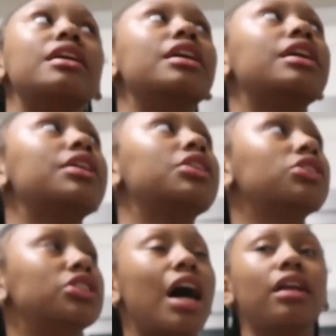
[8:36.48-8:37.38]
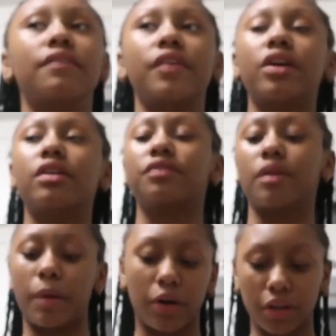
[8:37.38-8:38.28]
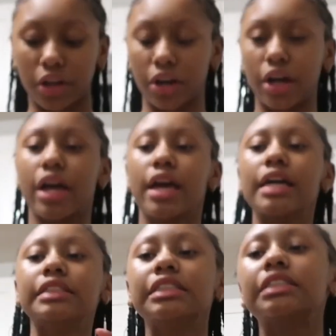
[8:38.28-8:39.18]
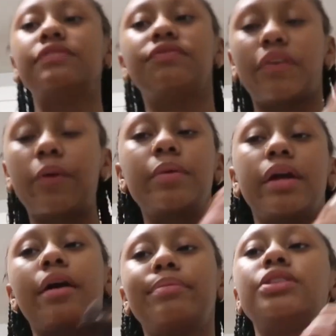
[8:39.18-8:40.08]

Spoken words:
and the talavera from earlier, it just filled me up.